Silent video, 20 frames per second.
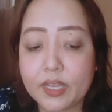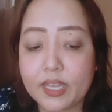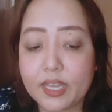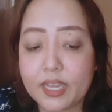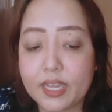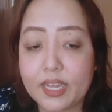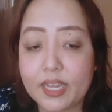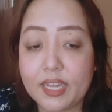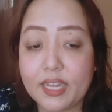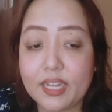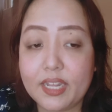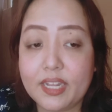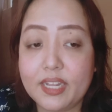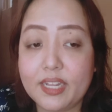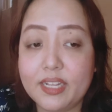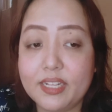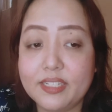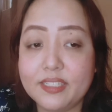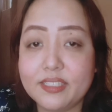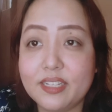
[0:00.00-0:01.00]

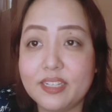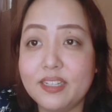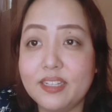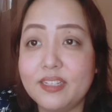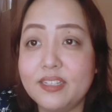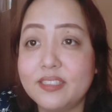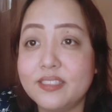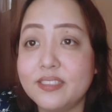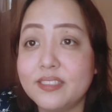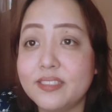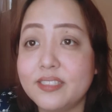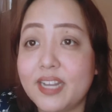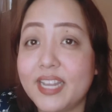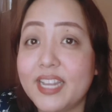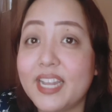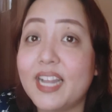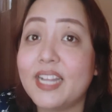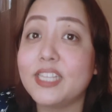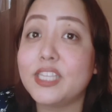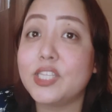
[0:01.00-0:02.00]
And
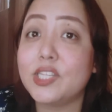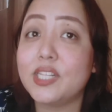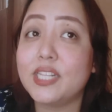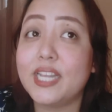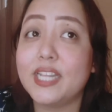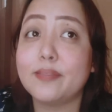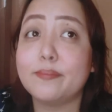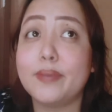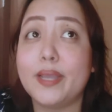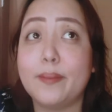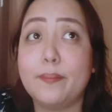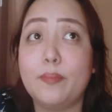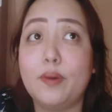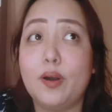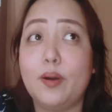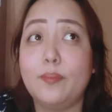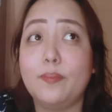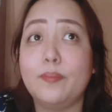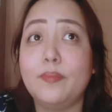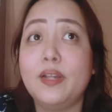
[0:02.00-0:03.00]
I had to lend my
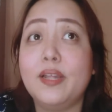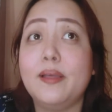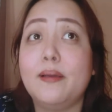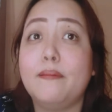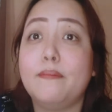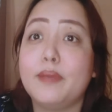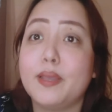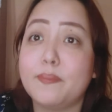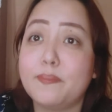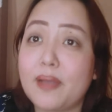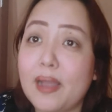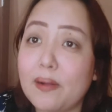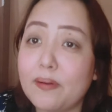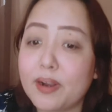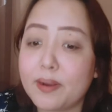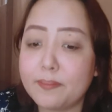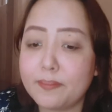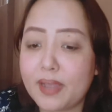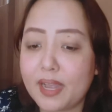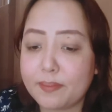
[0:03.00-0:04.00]
mom my
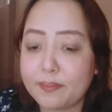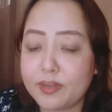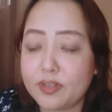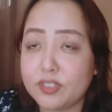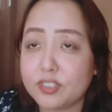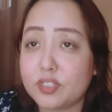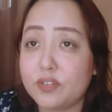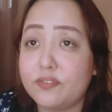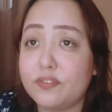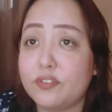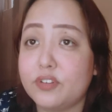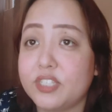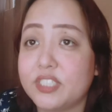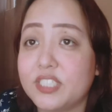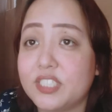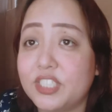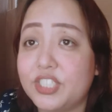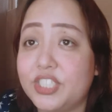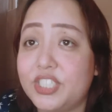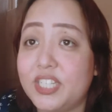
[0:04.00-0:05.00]
power bank because of course
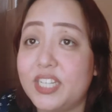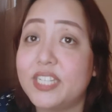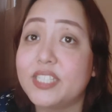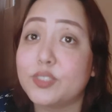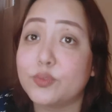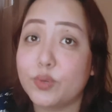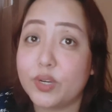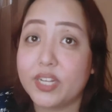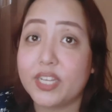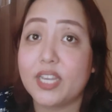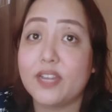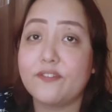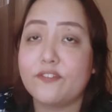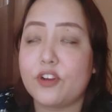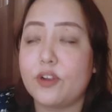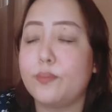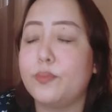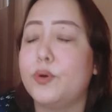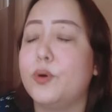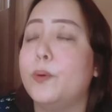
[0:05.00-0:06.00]
she is working
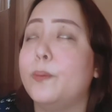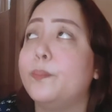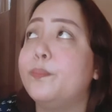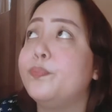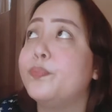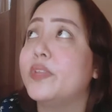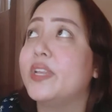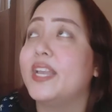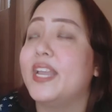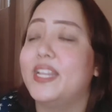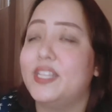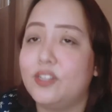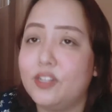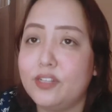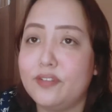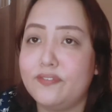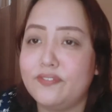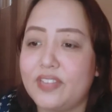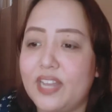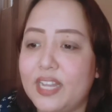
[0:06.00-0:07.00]
from home and
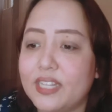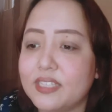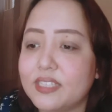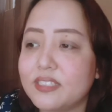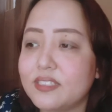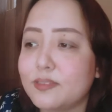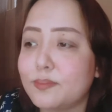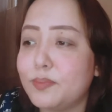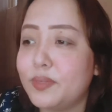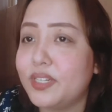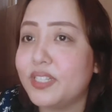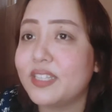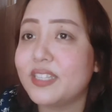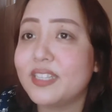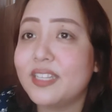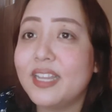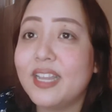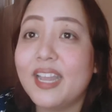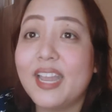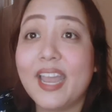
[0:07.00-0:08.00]
all of that. But
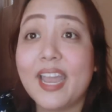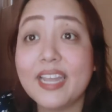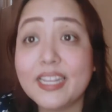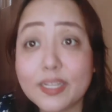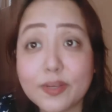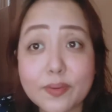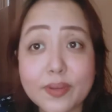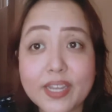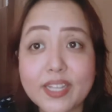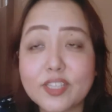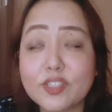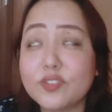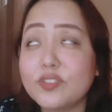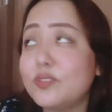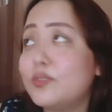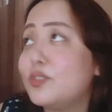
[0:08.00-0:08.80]
anyway,